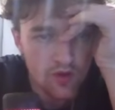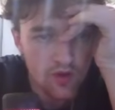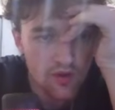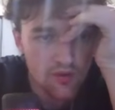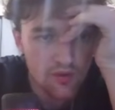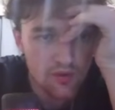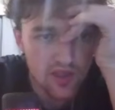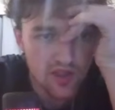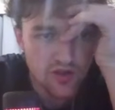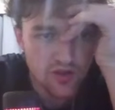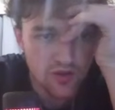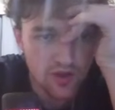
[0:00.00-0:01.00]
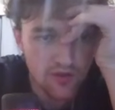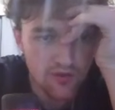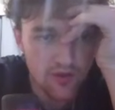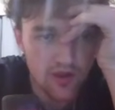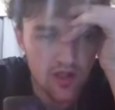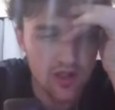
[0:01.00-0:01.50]
If he plays rook
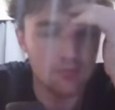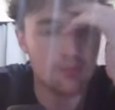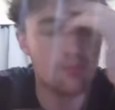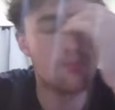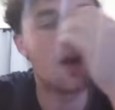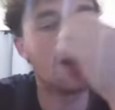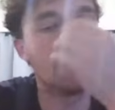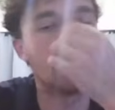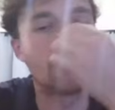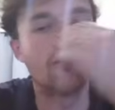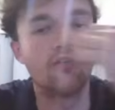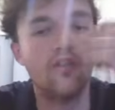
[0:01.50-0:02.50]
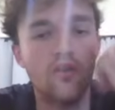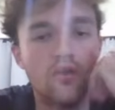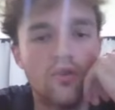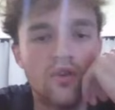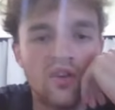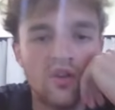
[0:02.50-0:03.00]
f3, I might have
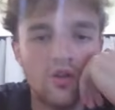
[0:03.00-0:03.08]
to